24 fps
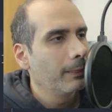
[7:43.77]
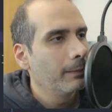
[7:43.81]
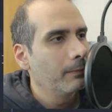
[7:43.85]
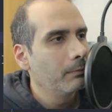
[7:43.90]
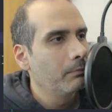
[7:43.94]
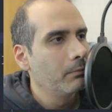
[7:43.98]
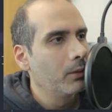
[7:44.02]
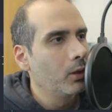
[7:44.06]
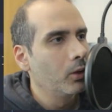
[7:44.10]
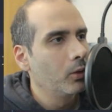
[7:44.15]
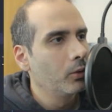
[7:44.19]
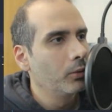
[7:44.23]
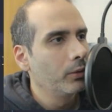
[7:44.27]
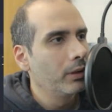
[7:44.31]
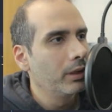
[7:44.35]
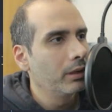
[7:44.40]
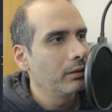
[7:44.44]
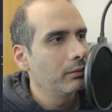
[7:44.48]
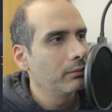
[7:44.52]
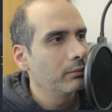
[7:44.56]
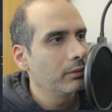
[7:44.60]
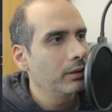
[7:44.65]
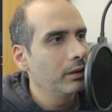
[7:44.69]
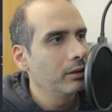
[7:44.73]
mode
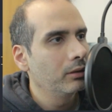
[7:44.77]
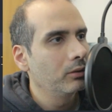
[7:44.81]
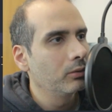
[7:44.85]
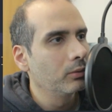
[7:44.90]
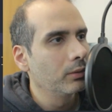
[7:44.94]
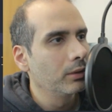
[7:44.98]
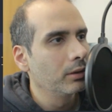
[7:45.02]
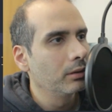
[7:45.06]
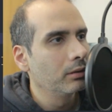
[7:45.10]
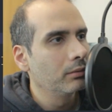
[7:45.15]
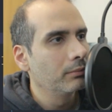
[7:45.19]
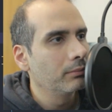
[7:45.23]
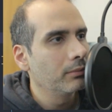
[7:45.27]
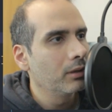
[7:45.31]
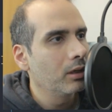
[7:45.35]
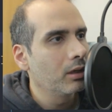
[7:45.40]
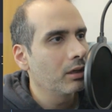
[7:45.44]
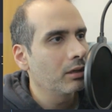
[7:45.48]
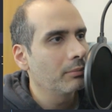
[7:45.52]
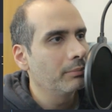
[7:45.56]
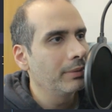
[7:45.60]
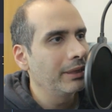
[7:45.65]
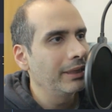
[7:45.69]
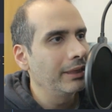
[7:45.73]
equal
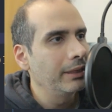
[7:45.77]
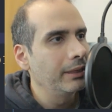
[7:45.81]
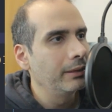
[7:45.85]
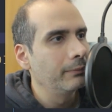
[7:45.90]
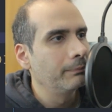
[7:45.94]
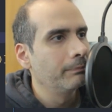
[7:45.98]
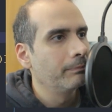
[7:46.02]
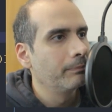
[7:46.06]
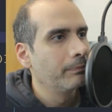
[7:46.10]
RB.